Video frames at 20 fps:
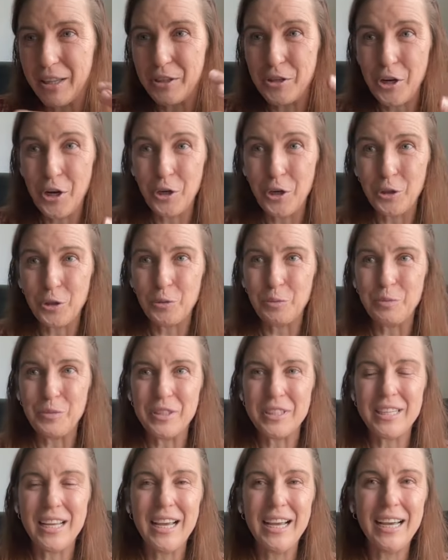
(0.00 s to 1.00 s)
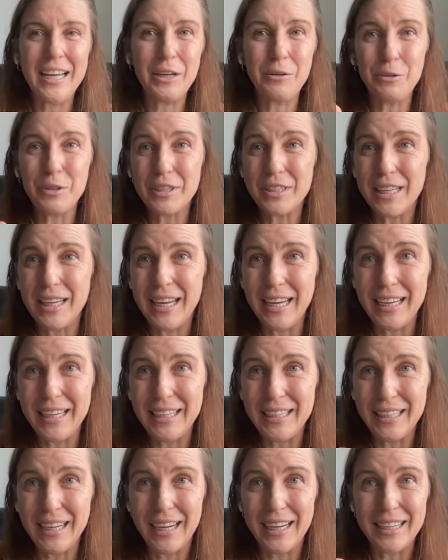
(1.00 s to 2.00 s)
the gnomes. And it was
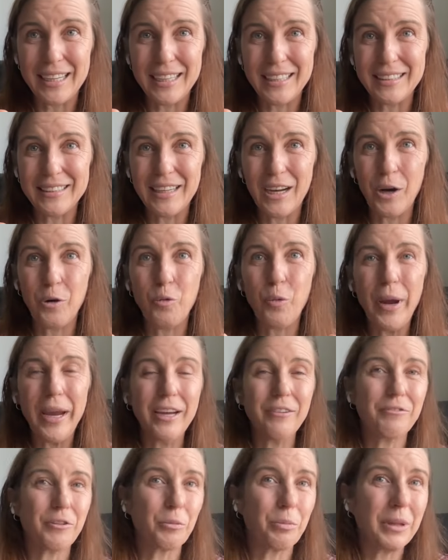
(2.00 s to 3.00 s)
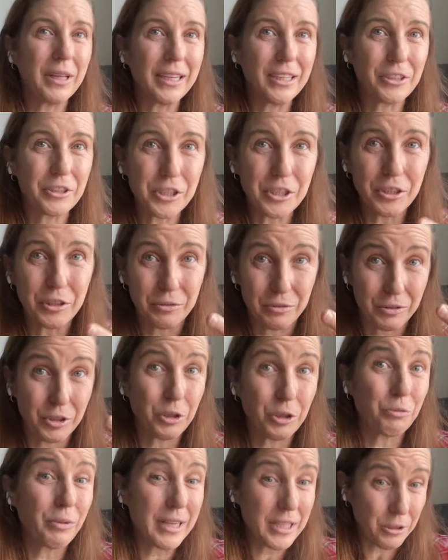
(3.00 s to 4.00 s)
a, uh, a way for players to,
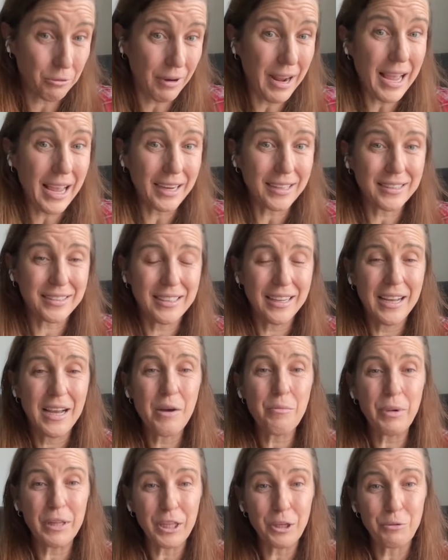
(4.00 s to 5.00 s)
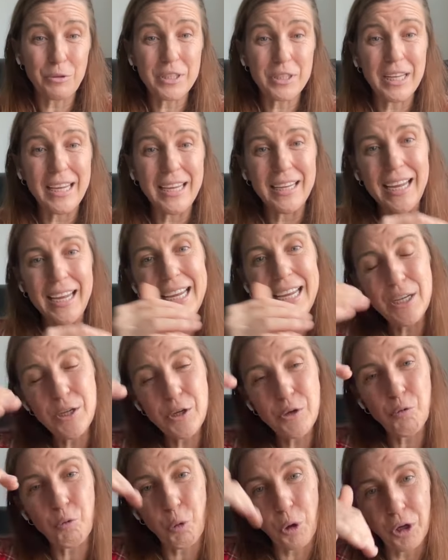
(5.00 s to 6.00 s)
to resurrect. But there was a
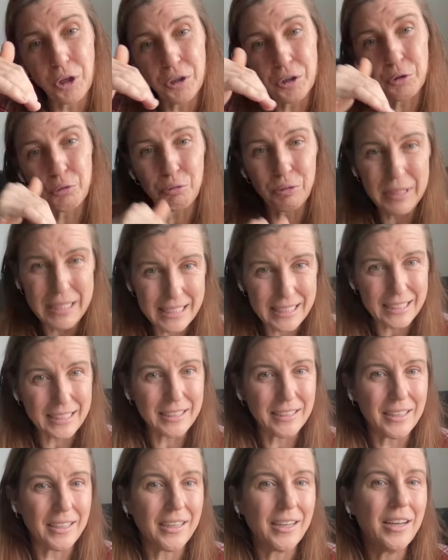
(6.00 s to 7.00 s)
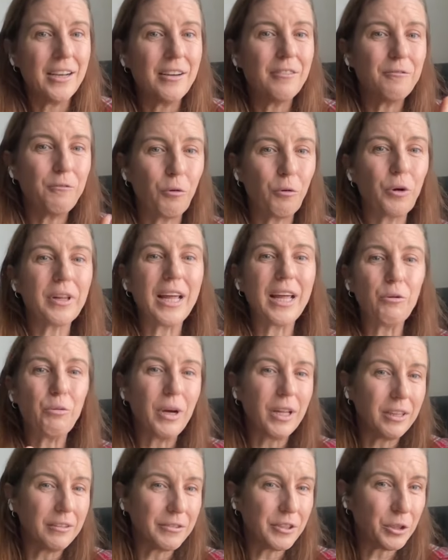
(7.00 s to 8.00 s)
in-world reason for that
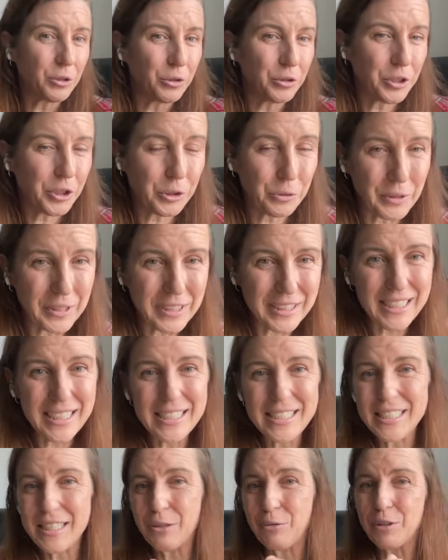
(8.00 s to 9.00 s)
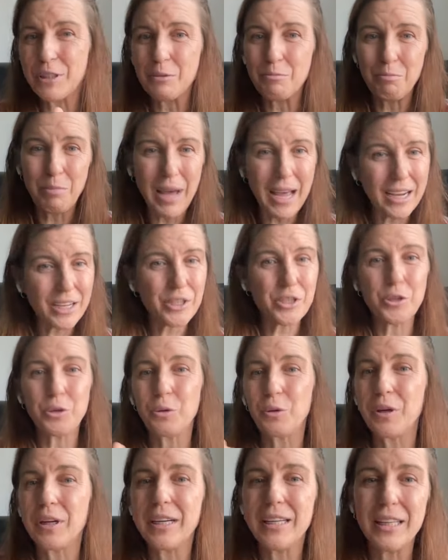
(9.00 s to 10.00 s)
well of souls to exist. There was a
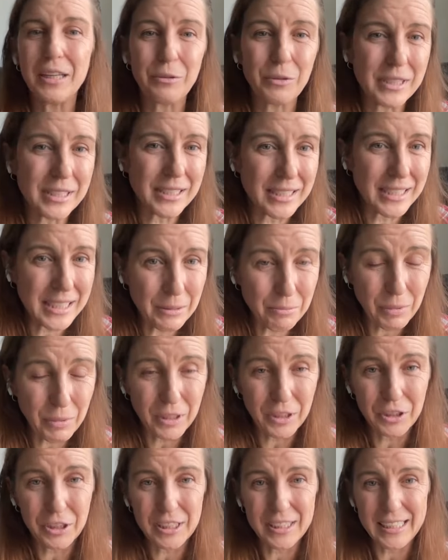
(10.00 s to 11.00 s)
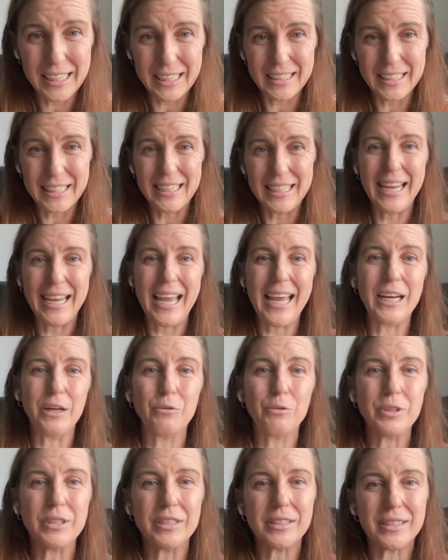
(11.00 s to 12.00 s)
backstory, there was deep understanding, and it
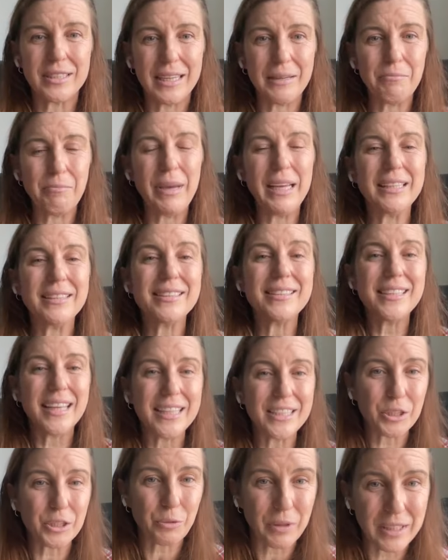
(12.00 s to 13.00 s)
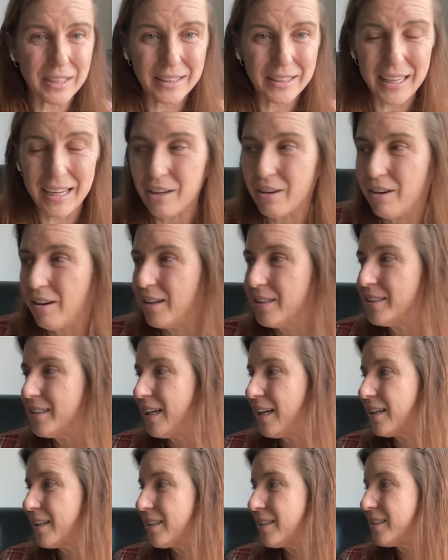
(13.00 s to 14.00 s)
was it made sense within that
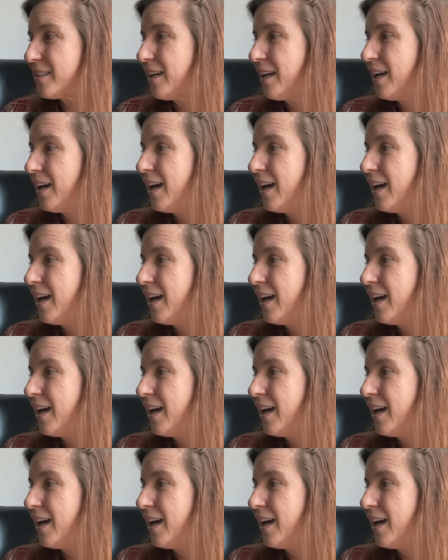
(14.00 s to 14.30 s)
context.